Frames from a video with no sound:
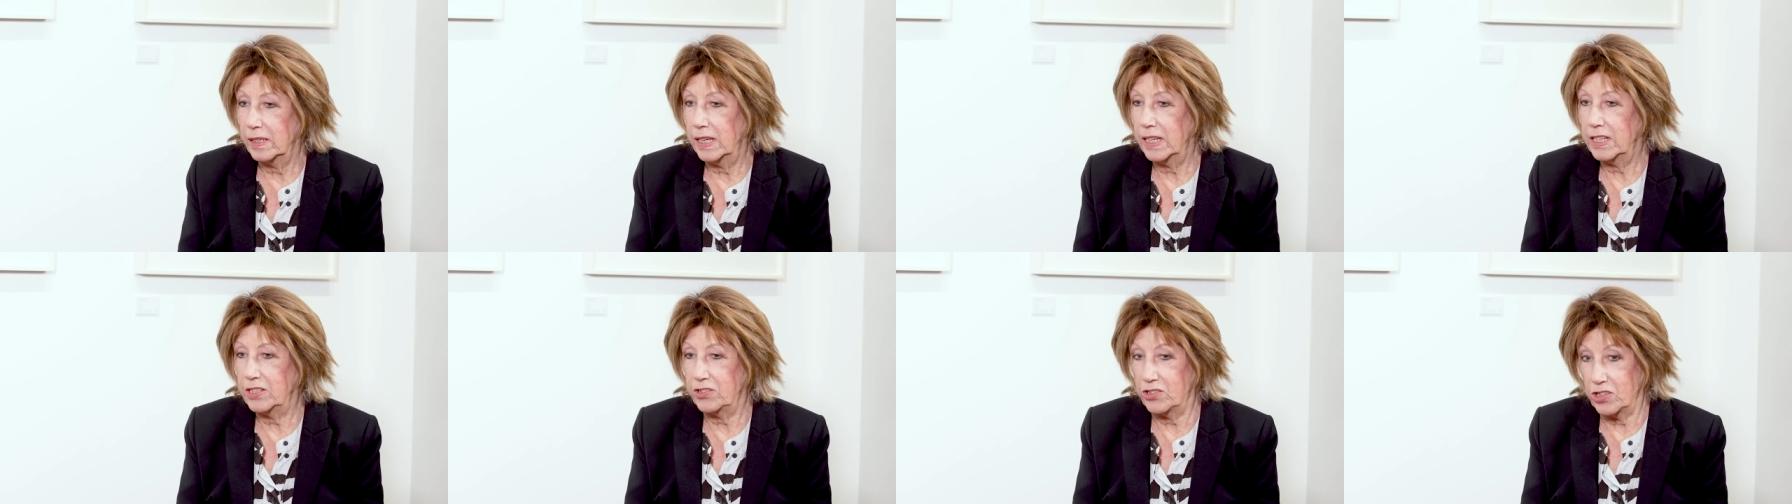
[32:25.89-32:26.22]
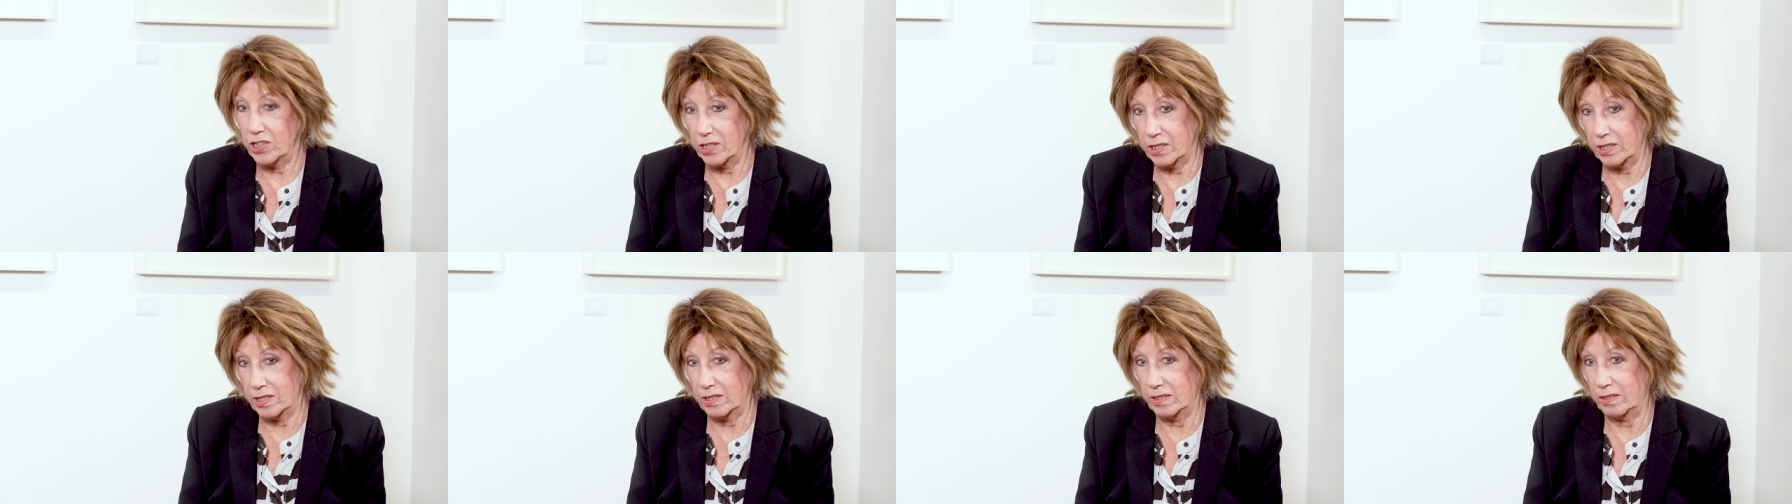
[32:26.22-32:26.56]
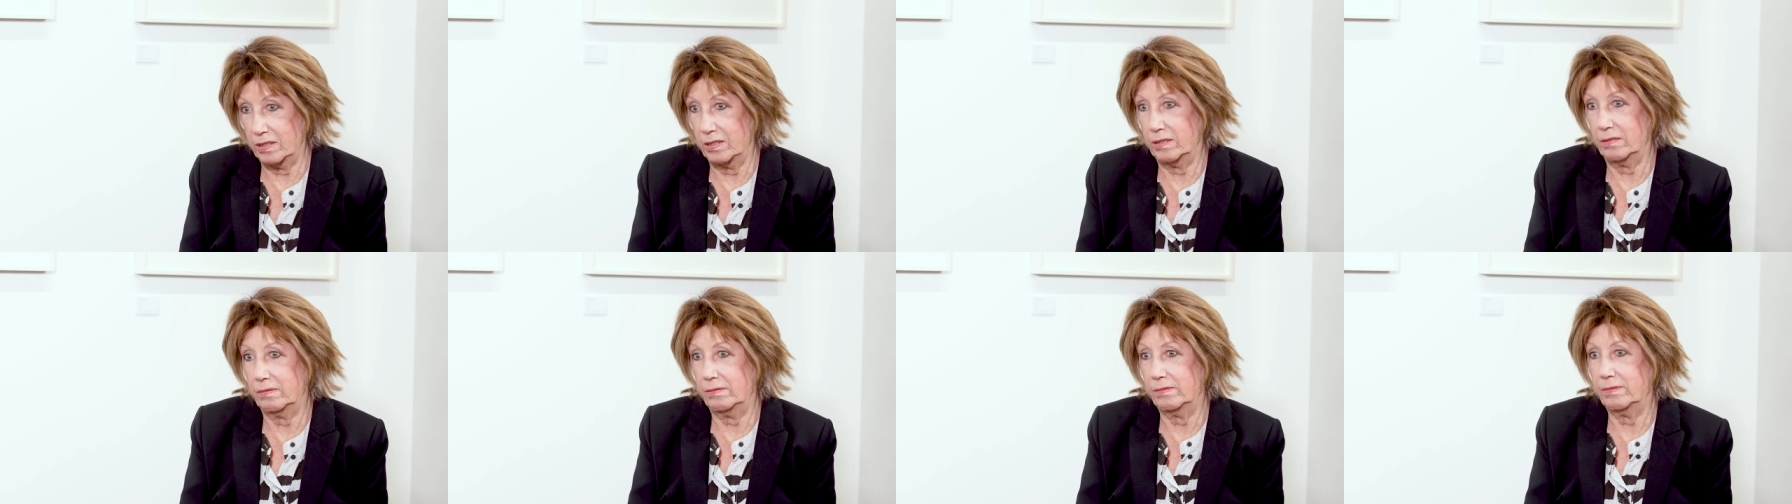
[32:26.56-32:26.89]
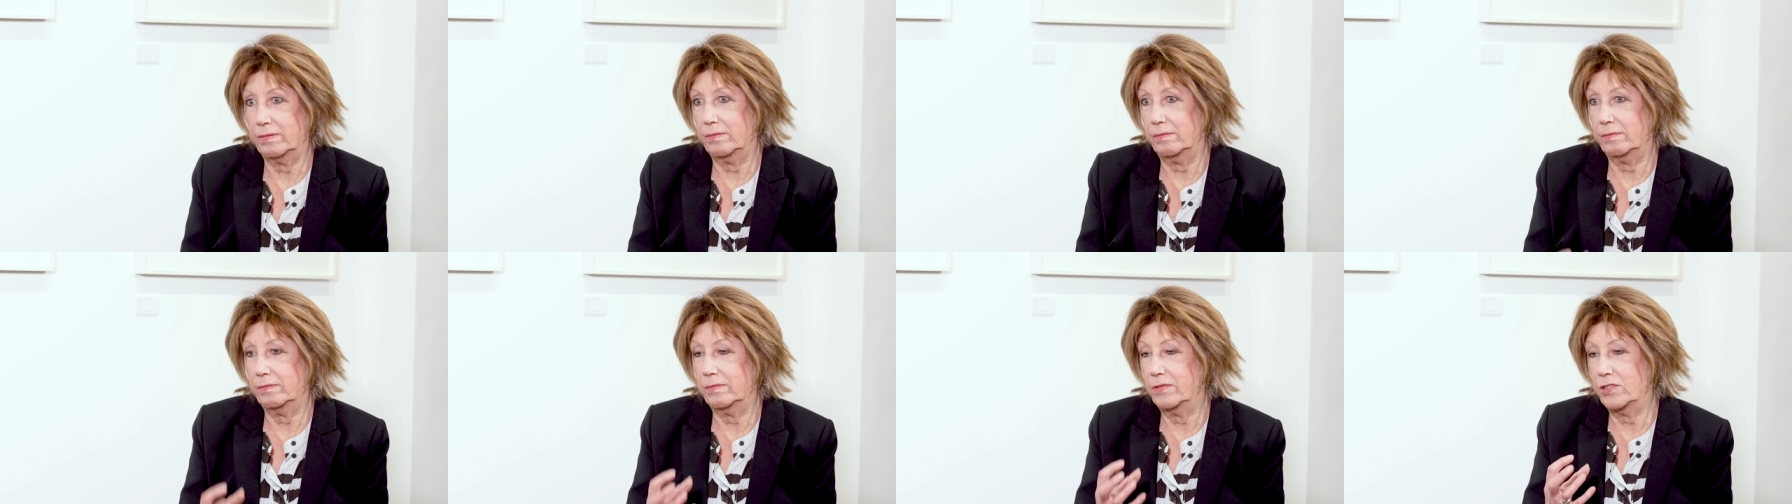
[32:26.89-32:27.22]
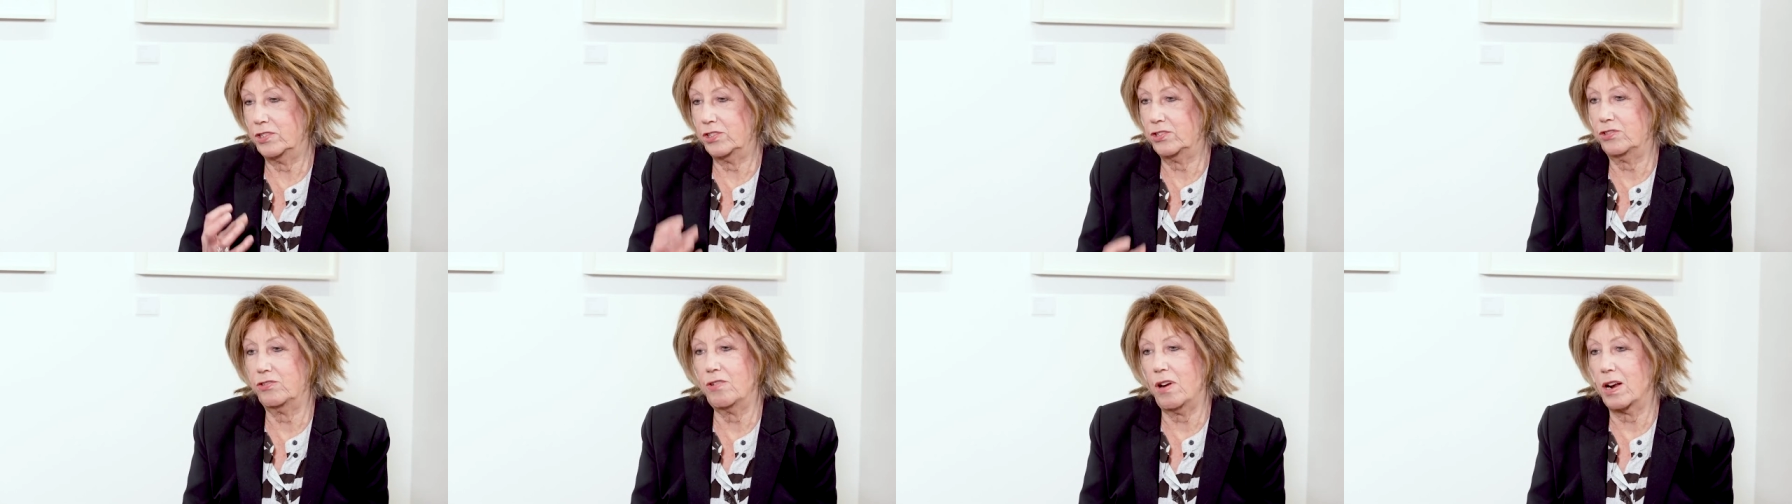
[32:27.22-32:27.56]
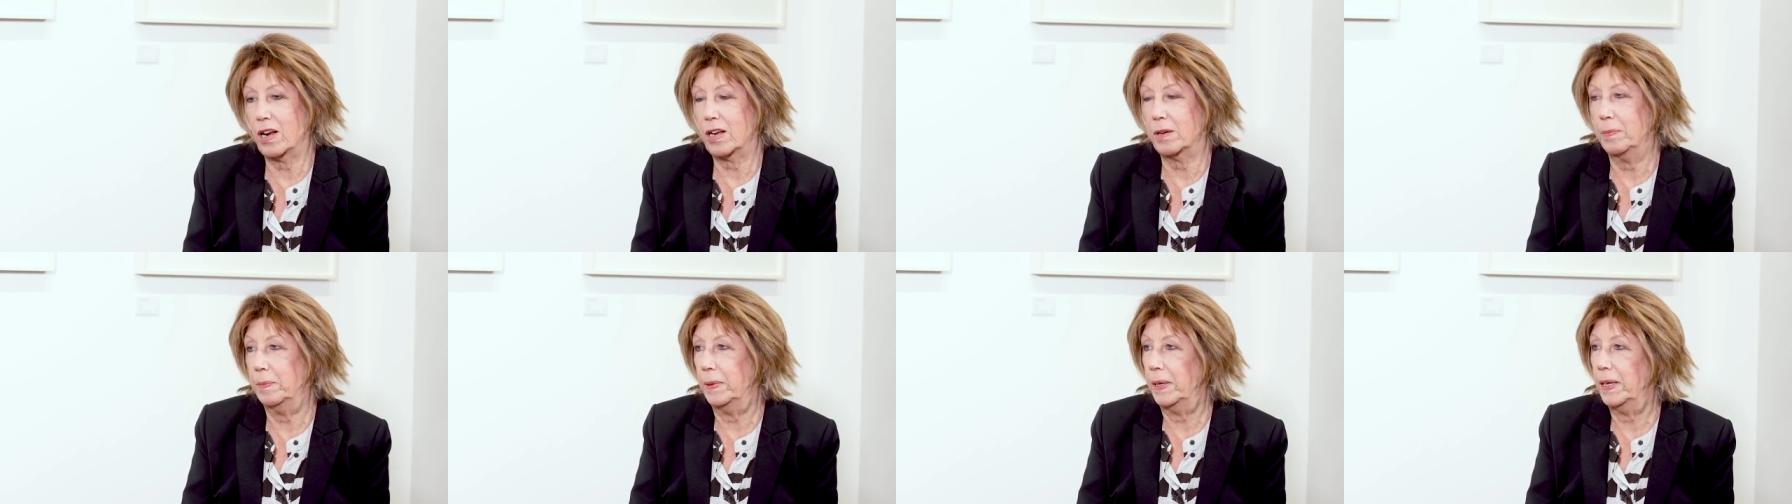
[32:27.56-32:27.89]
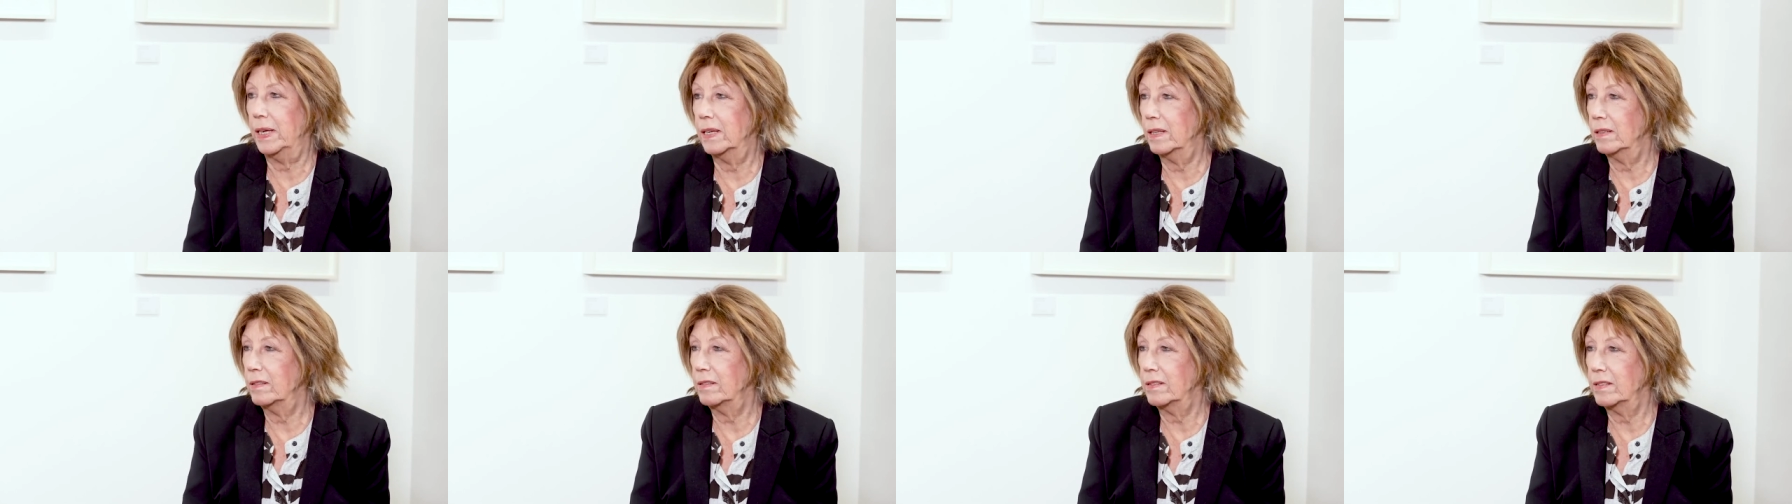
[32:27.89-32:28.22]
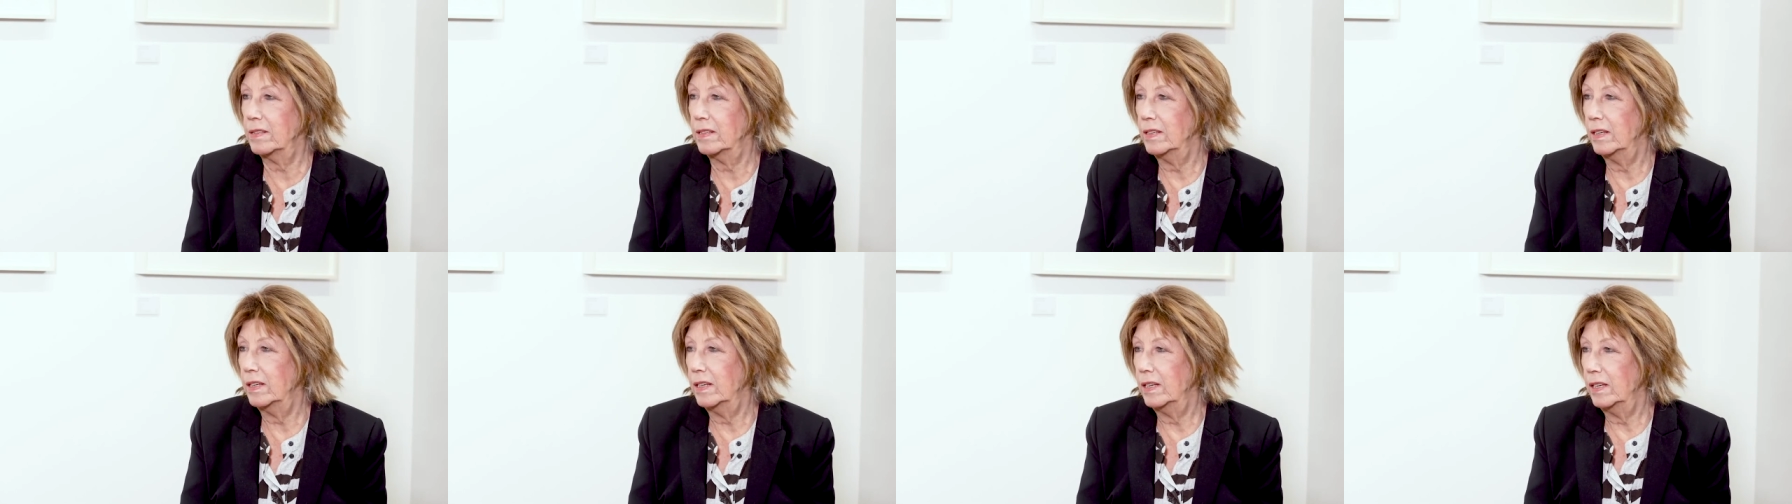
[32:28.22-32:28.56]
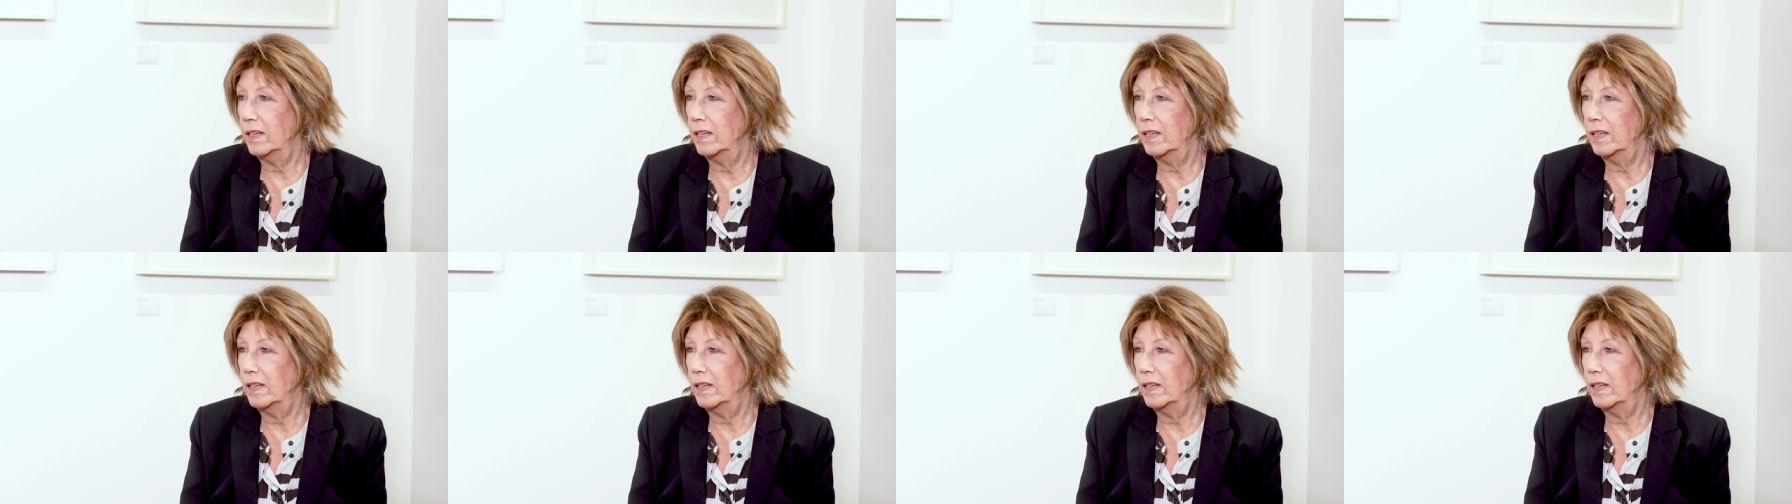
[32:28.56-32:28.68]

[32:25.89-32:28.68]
it just struck me as,